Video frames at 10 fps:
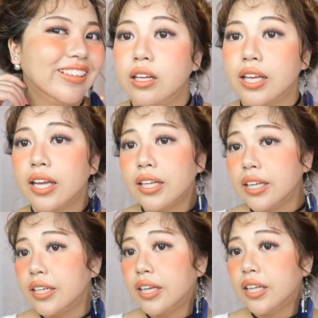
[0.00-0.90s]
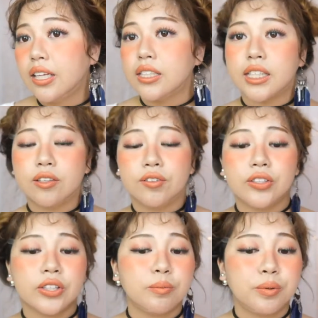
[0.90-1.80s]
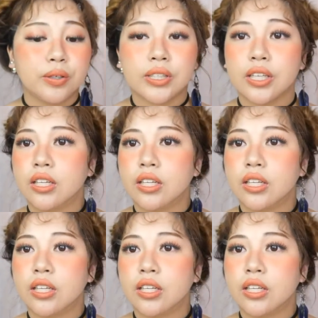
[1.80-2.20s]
Okay, Linda, let's give you some pros and